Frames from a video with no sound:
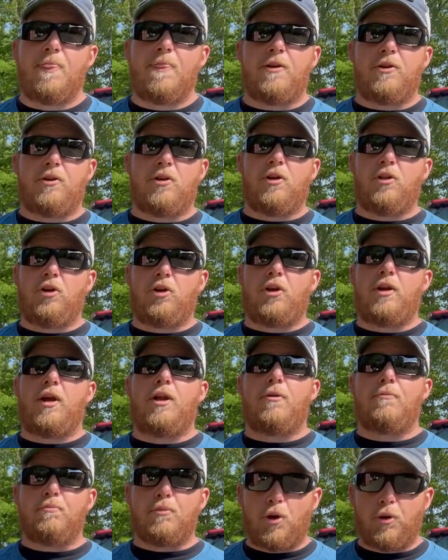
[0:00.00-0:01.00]
You're not looking at
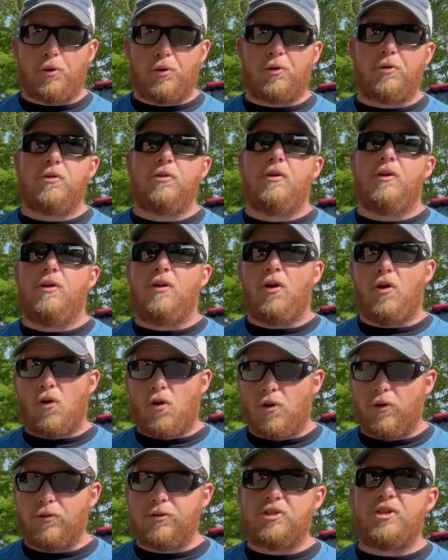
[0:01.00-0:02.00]
a motor,
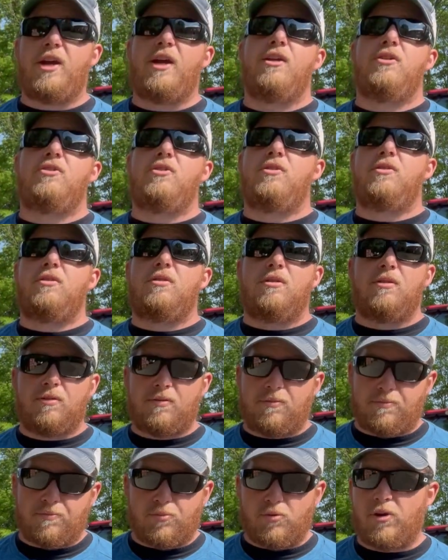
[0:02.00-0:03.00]
oil changes,
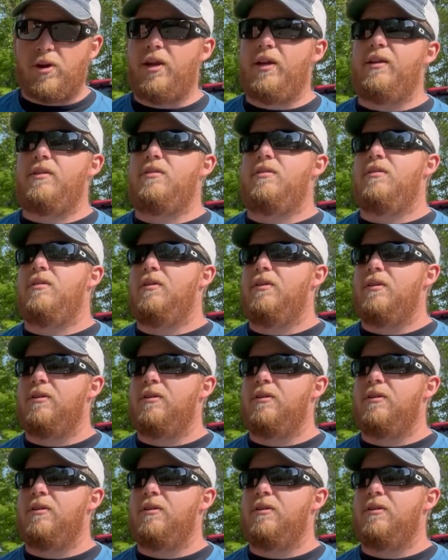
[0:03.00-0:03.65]
brakes.